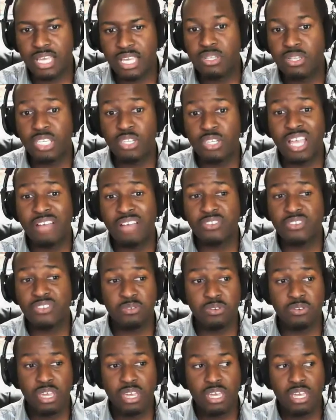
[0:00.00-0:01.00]
I'm not saying you have
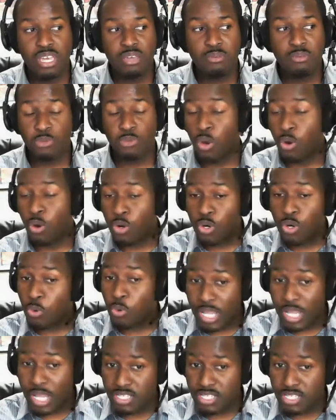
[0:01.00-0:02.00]
to go
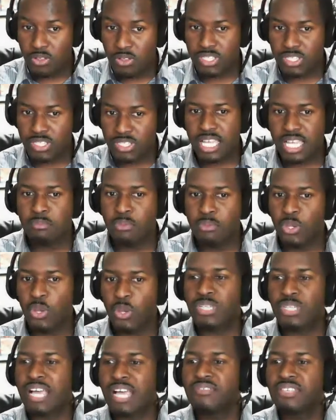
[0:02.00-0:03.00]
crazy all the time, but you
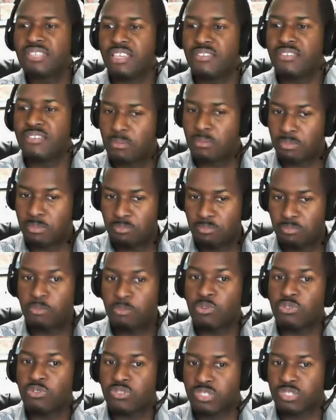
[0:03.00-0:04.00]
always have to give some
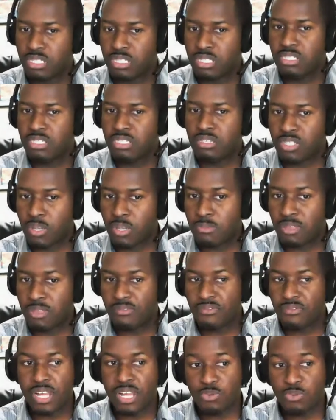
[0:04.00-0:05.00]
people
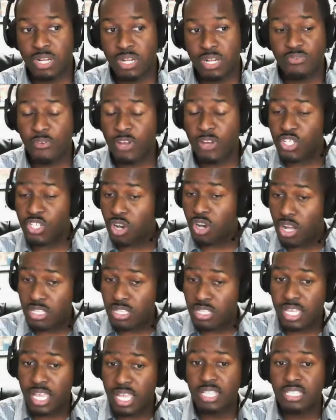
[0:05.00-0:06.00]
something fresh, whether it's fresh
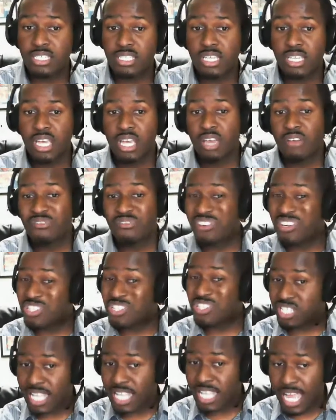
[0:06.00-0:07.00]
content,
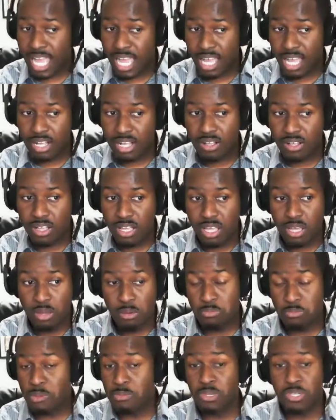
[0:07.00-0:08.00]
fresh style,
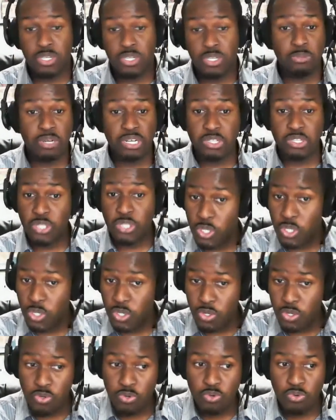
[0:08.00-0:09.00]
maybe somebody
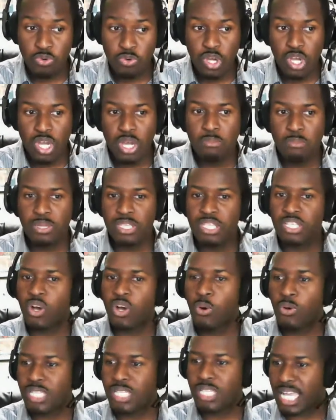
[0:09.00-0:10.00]
new, but it
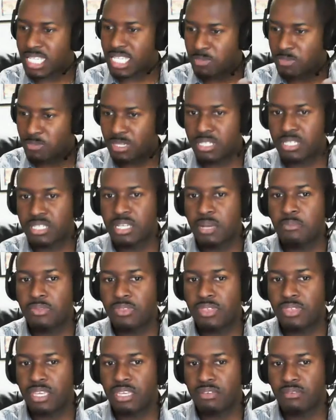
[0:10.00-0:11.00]
always has to be
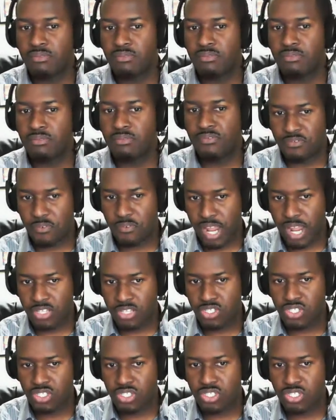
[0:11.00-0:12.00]
something
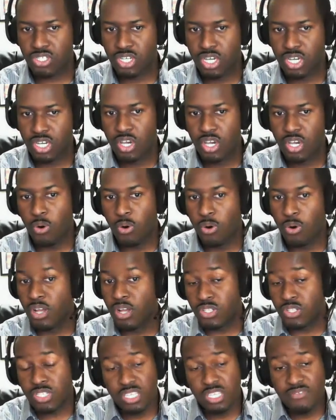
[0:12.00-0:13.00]
fresh,
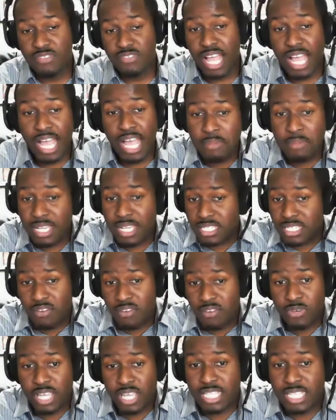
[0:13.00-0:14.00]
or else even I
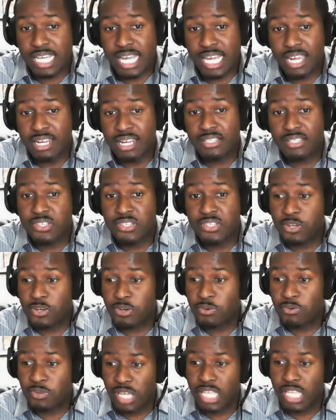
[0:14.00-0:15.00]
myself will get tired.
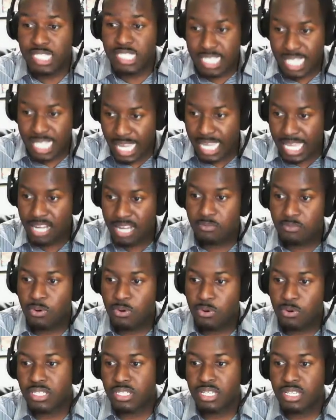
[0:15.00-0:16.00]
So it's that kind of
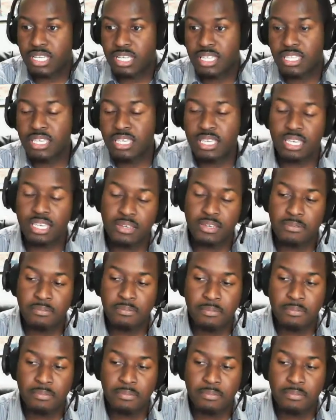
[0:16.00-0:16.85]
process, I think.